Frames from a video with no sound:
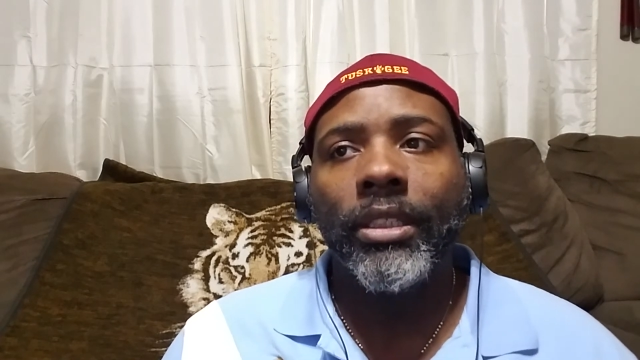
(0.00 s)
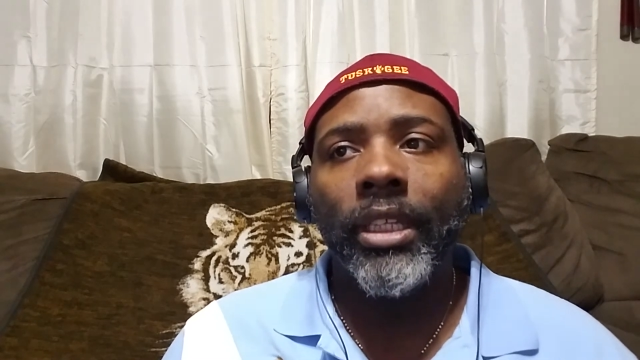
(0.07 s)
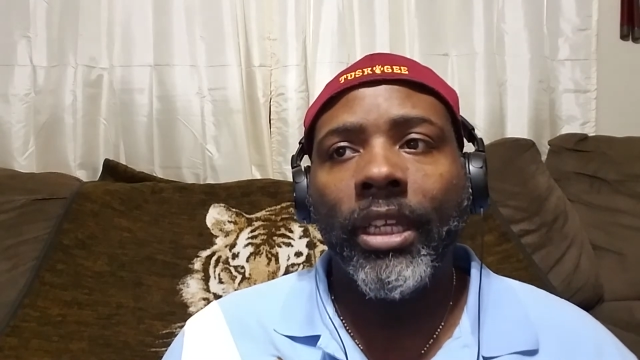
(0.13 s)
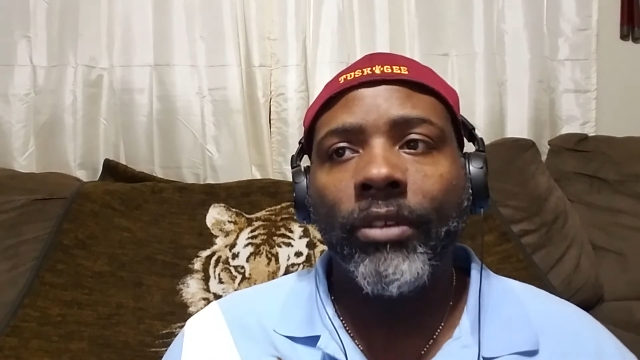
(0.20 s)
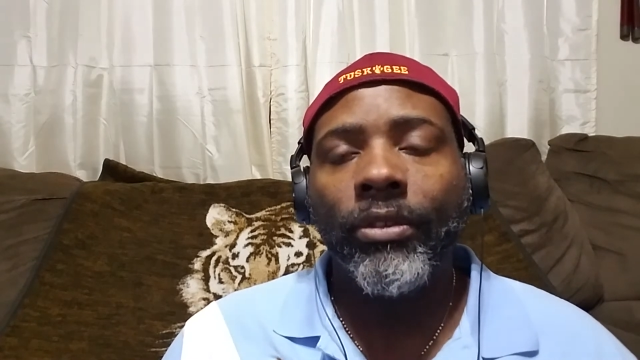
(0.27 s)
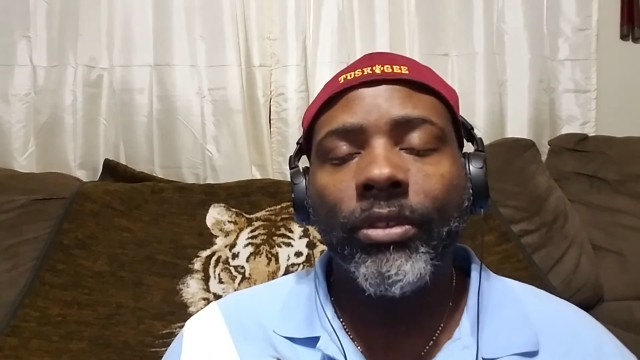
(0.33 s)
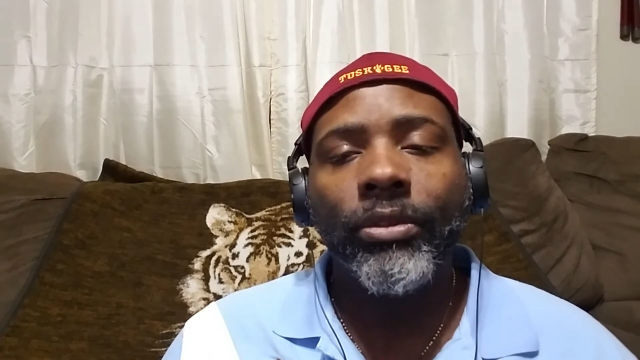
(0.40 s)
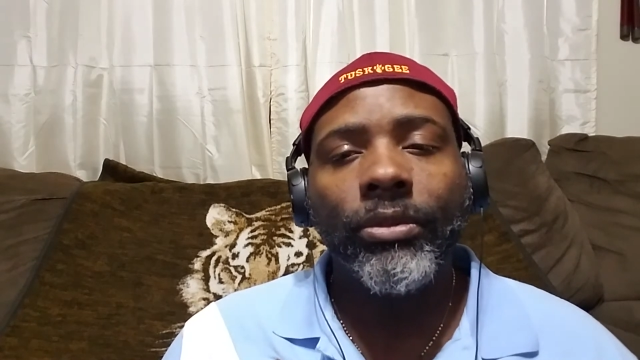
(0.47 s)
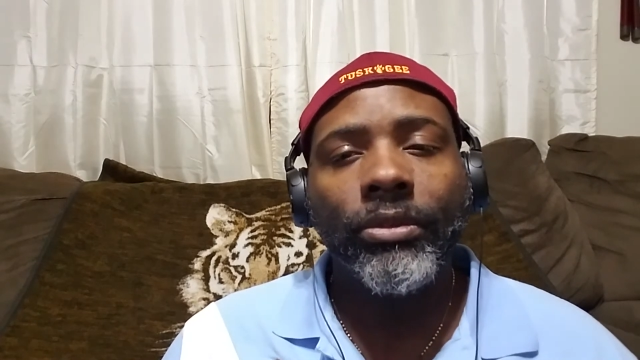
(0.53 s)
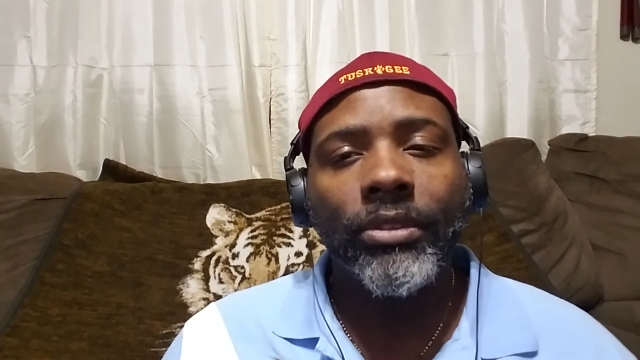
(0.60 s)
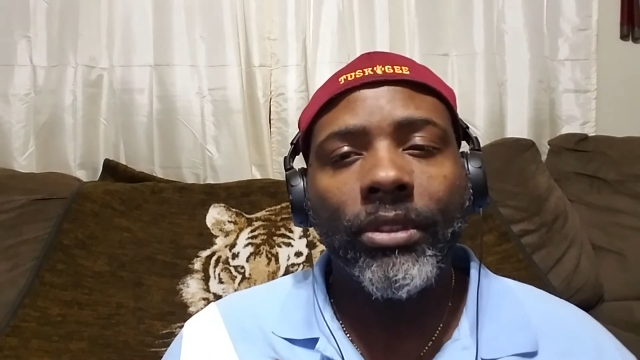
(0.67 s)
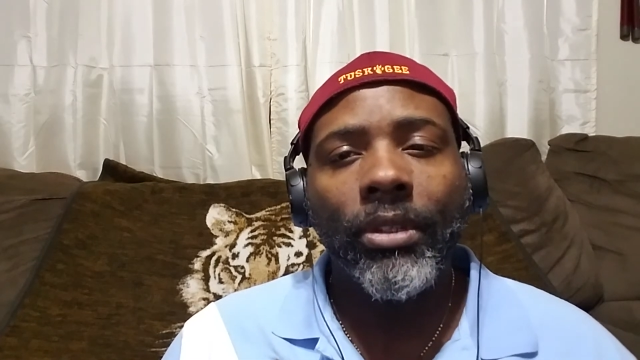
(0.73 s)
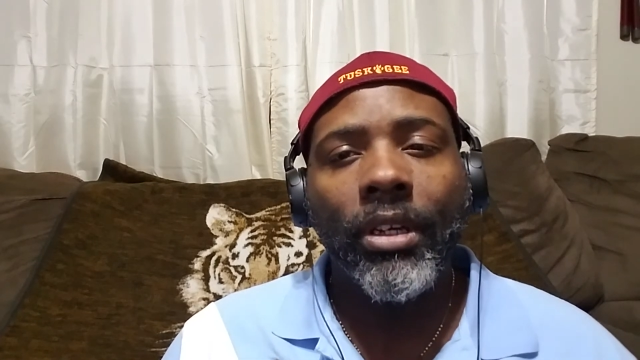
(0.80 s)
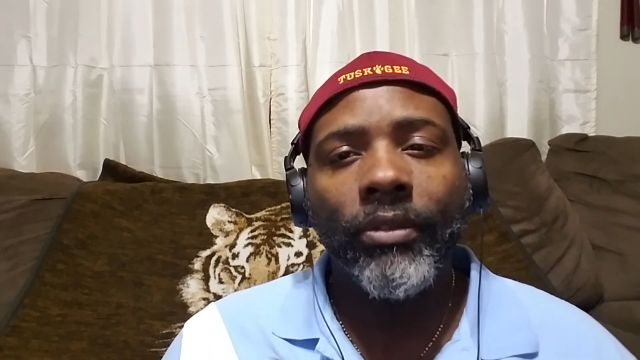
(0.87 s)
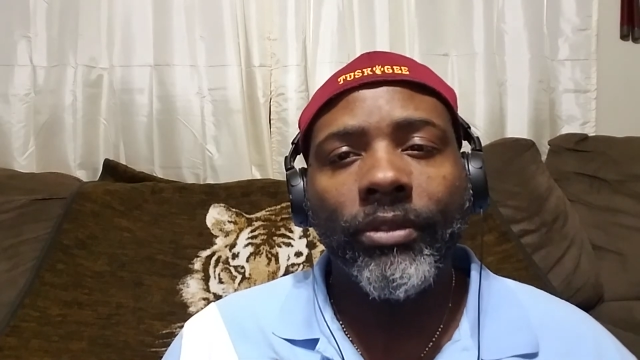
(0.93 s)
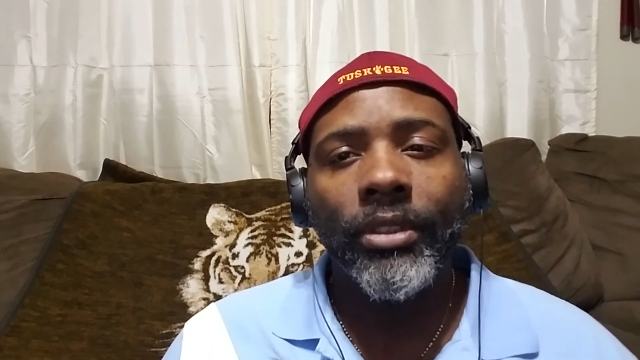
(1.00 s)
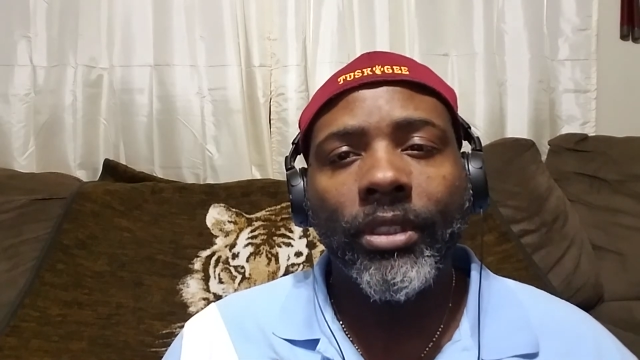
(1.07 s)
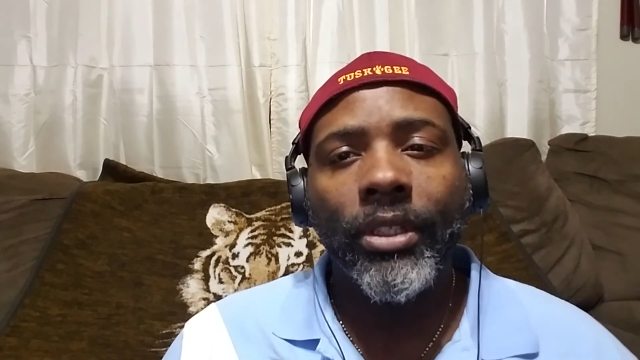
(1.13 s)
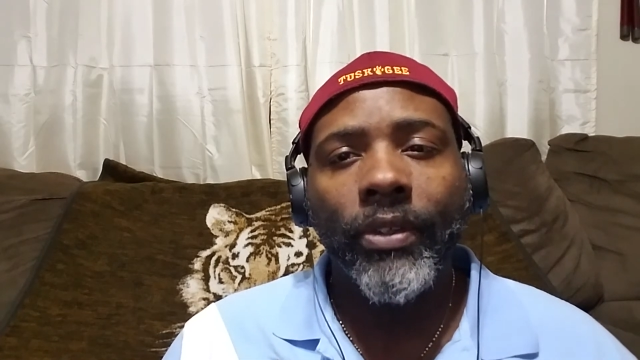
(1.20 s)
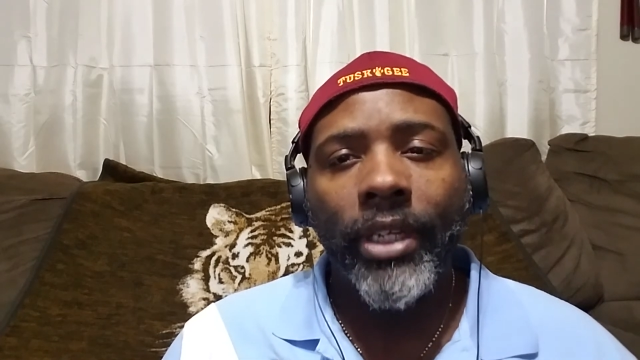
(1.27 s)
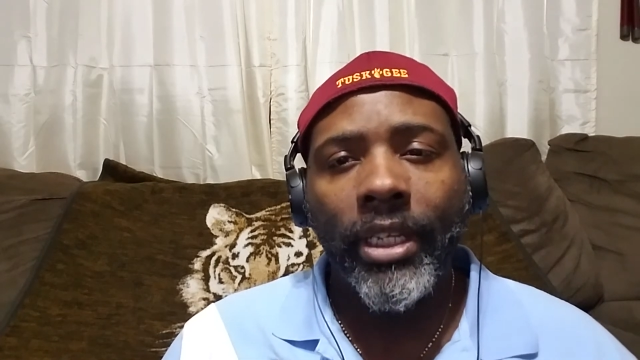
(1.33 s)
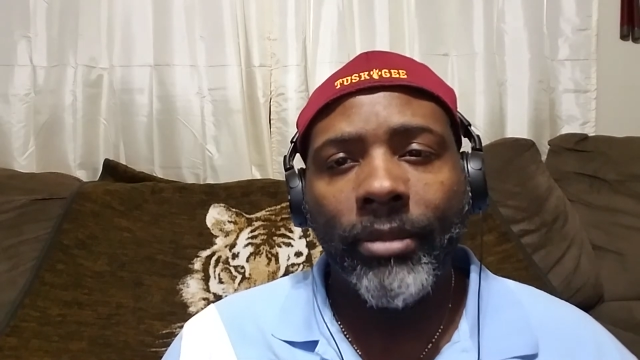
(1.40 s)
every so often a
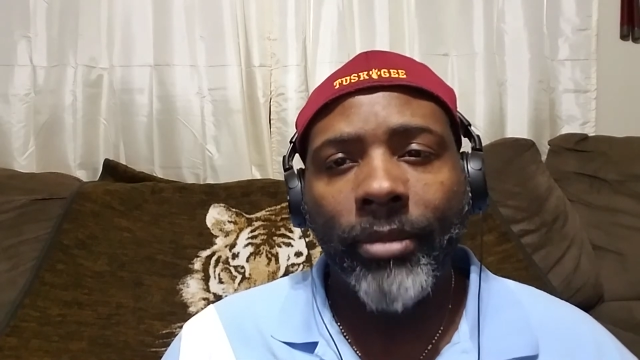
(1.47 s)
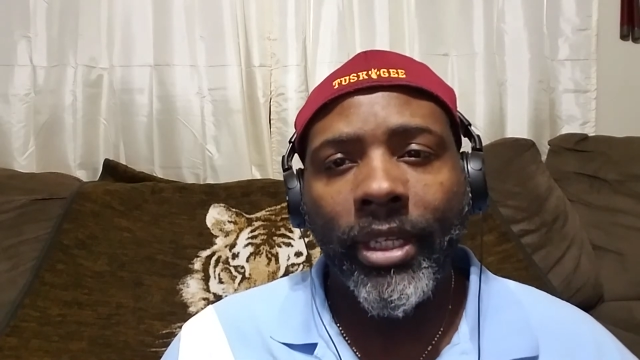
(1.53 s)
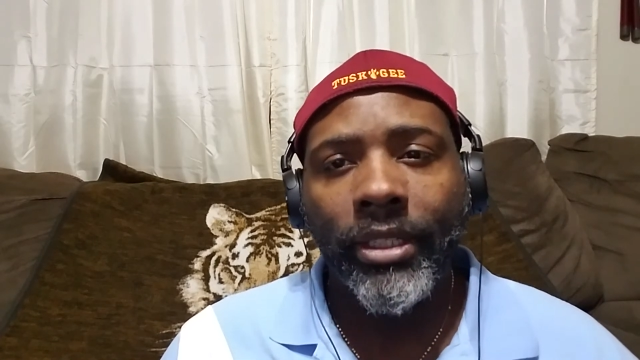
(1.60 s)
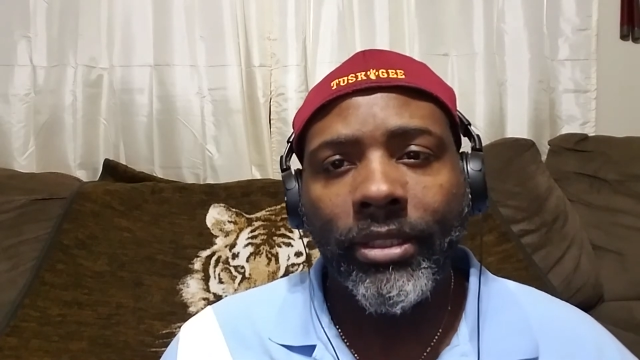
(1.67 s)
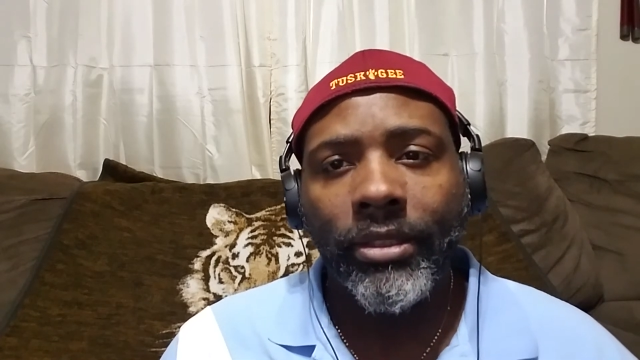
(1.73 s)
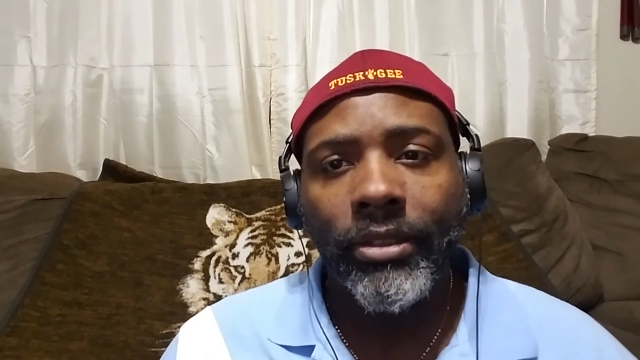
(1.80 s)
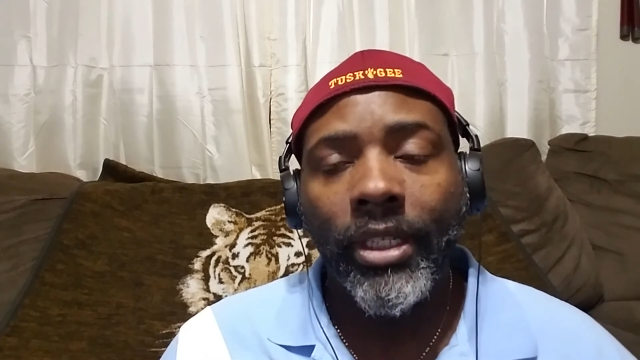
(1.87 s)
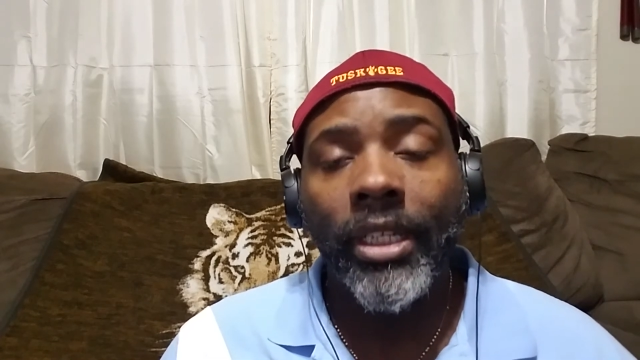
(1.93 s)
grandmaster,